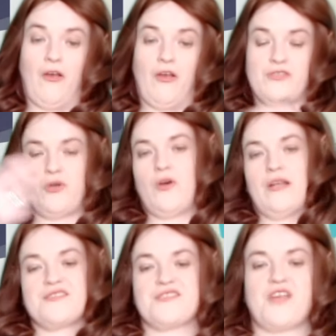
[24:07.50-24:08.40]
So
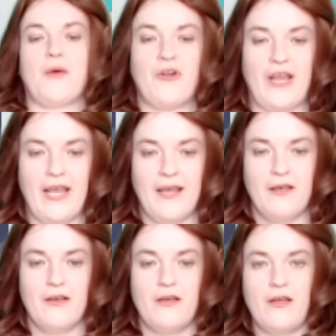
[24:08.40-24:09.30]
in summary,
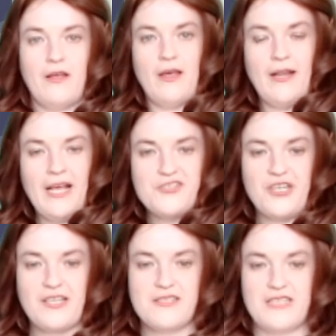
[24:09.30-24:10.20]
and as you
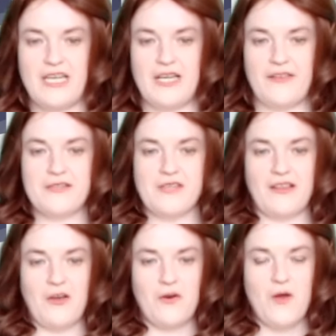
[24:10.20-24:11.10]
can see, there's a
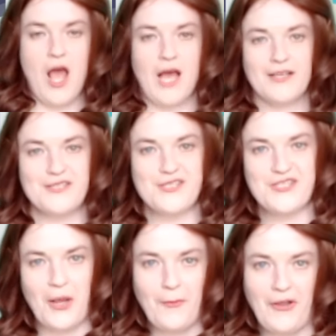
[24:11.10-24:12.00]
little
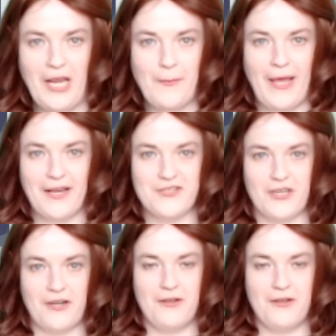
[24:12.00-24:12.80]
summary picture.